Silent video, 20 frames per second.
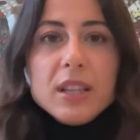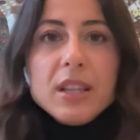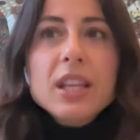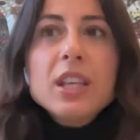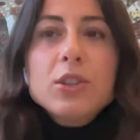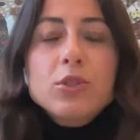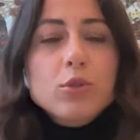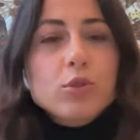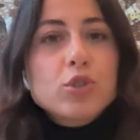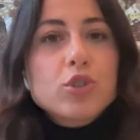
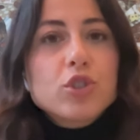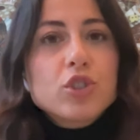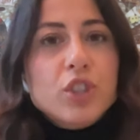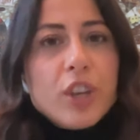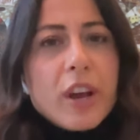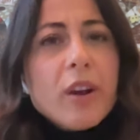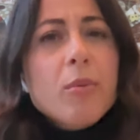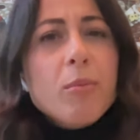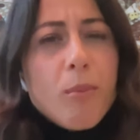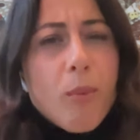need to
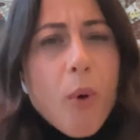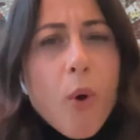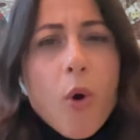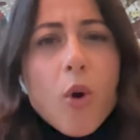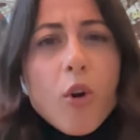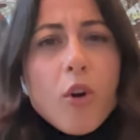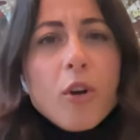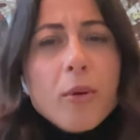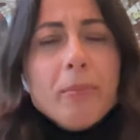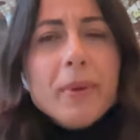share
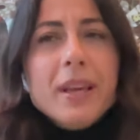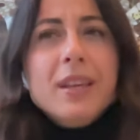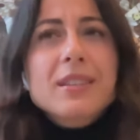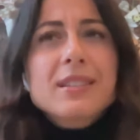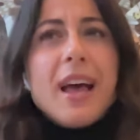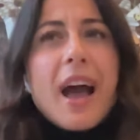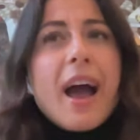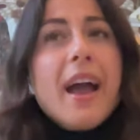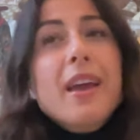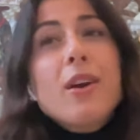more
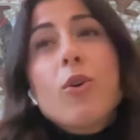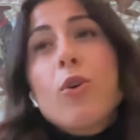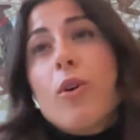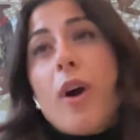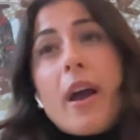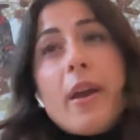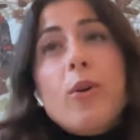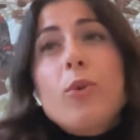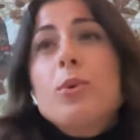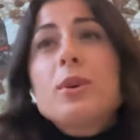because I
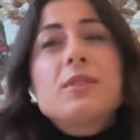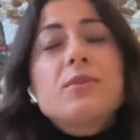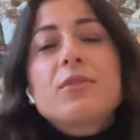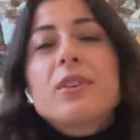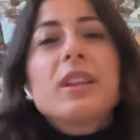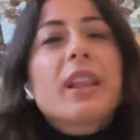always